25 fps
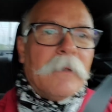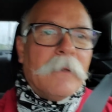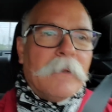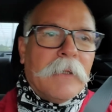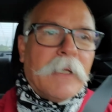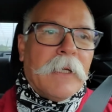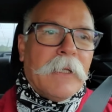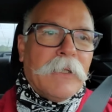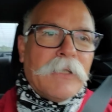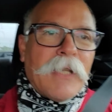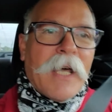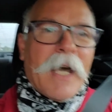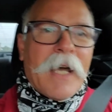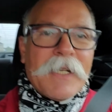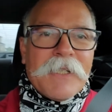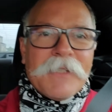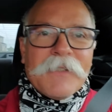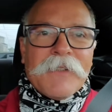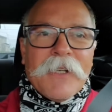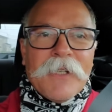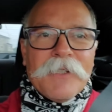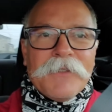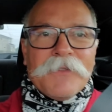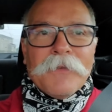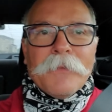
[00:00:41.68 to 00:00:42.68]
The United
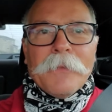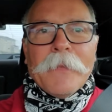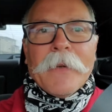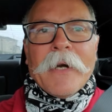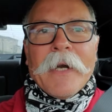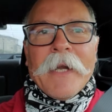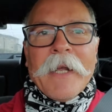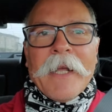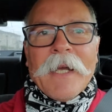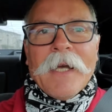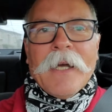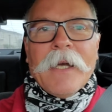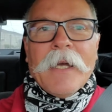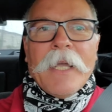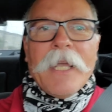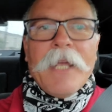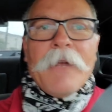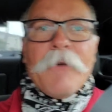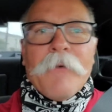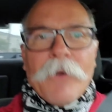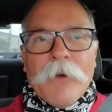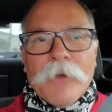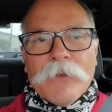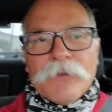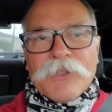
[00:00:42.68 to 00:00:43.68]
States of America
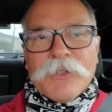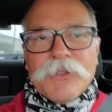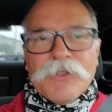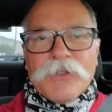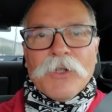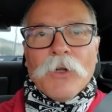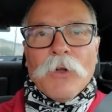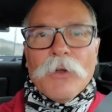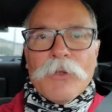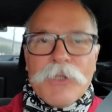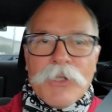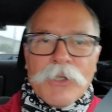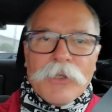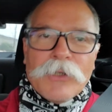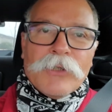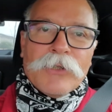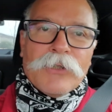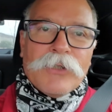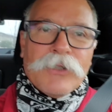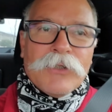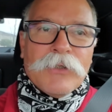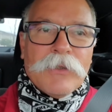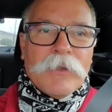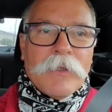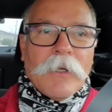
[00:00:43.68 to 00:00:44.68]
heroes and
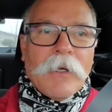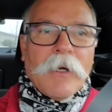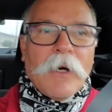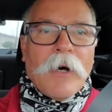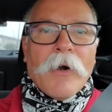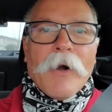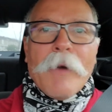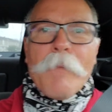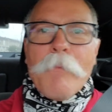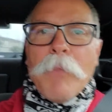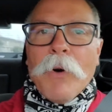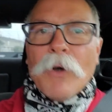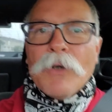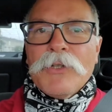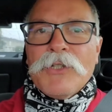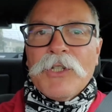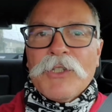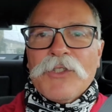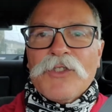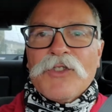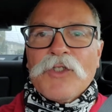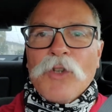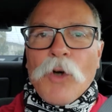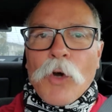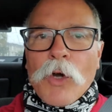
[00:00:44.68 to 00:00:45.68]
soldiers are a bunch of
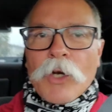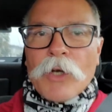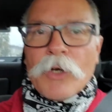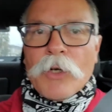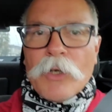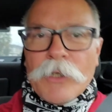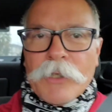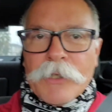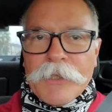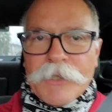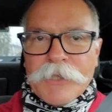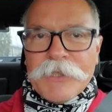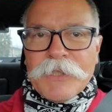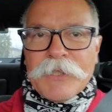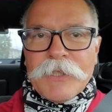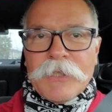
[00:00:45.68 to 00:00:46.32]
suckers.